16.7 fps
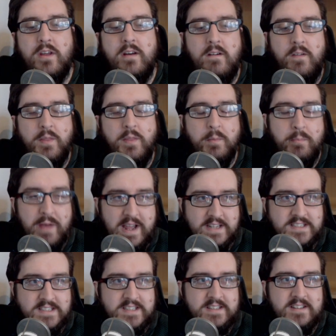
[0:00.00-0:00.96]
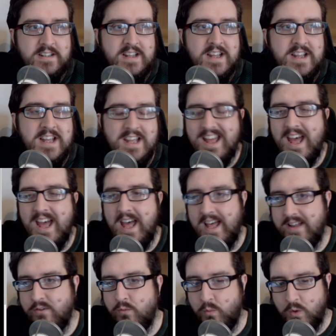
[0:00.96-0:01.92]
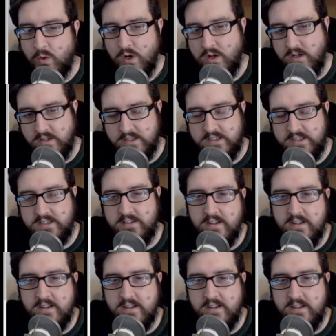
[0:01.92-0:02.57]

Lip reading: are the best and worst